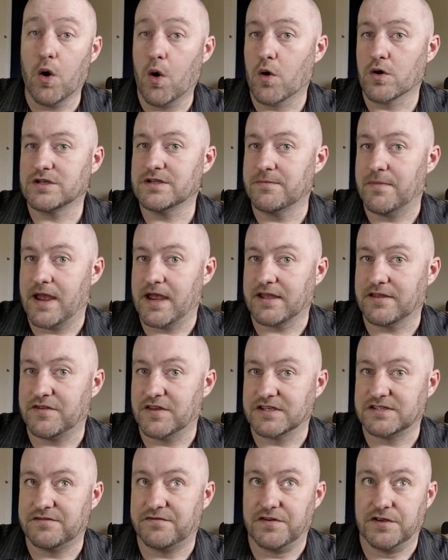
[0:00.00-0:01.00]
or to make
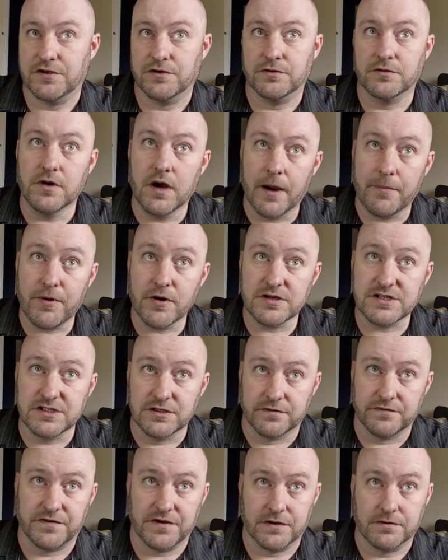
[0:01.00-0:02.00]
this view a
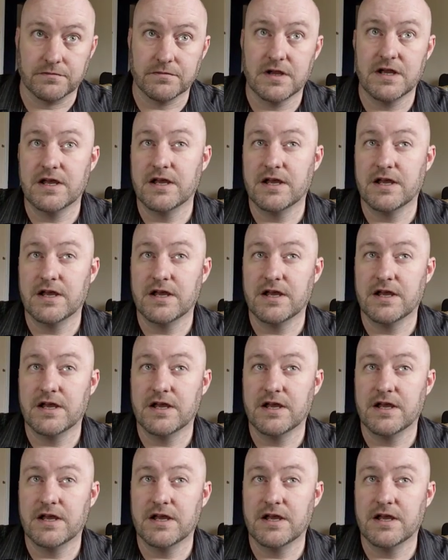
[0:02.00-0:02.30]
personal view.